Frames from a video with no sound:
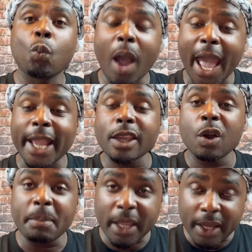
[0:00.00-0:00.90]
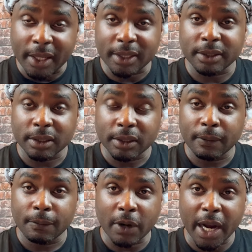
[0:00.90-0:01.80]
Whack your mans,
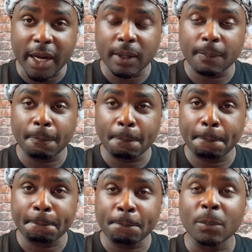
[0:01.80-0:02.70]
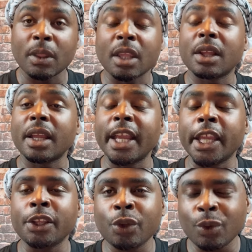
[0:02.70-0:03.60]
right?
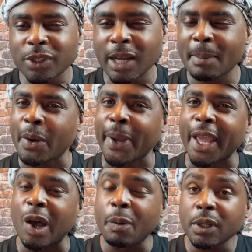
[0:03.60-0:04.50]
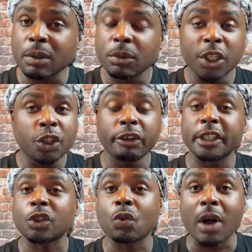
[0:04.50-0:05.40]
And you talking about helping them? You
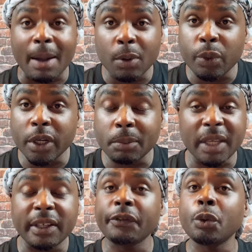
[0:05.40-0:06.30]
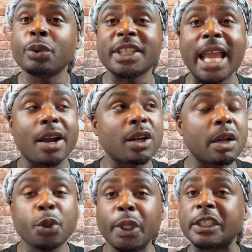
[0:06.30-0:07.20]
didn't squabble with them, even if you was shackled
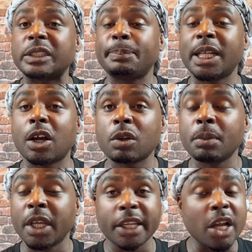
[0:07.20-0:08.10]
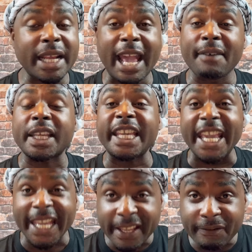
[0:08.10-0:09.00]
up. You didn't spit on them. Y'all didn't have a
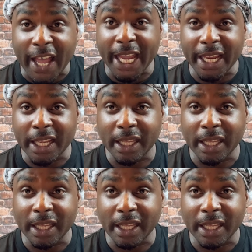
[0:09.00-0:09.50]
kicking fight.